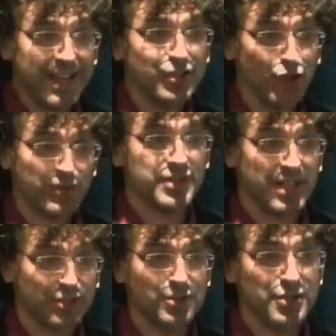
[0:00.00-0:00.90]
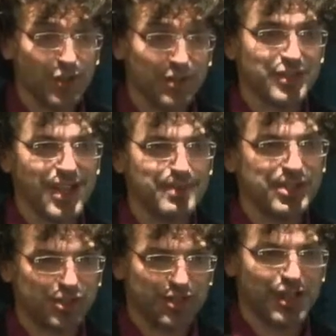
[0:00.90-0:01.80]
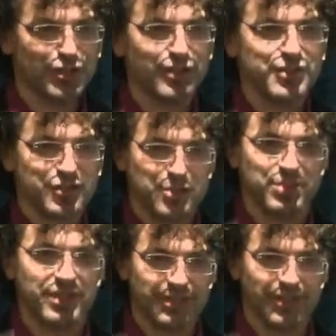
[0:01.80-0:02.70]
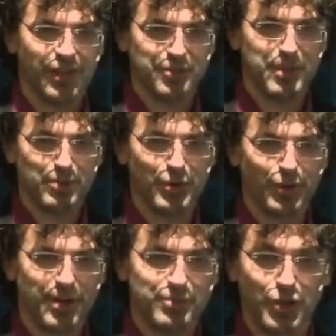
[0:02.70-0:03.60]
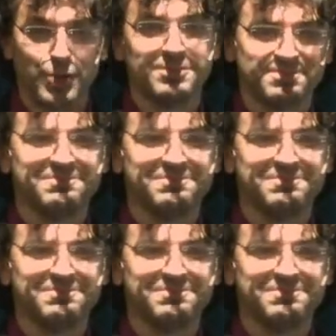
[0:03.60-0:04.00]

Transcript: get nervous. I do this all the time. I just got nervous and completely lost my program. So